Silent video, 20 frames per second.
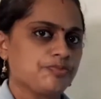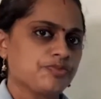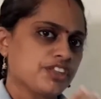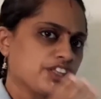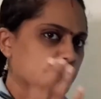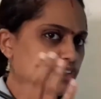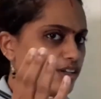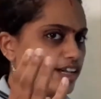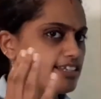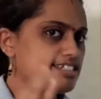
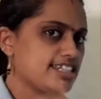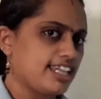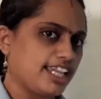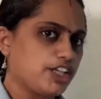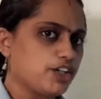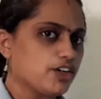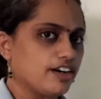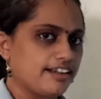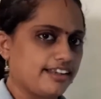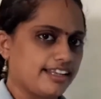You can take
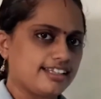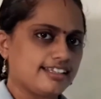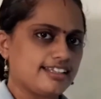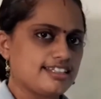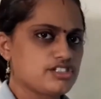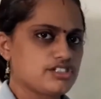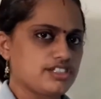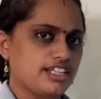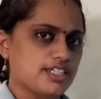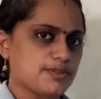your
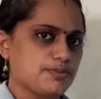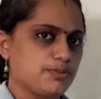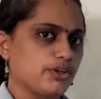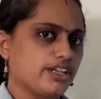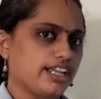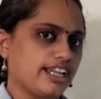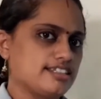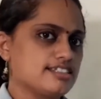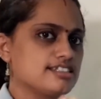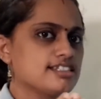English textbook
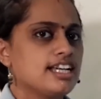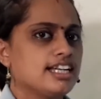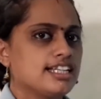and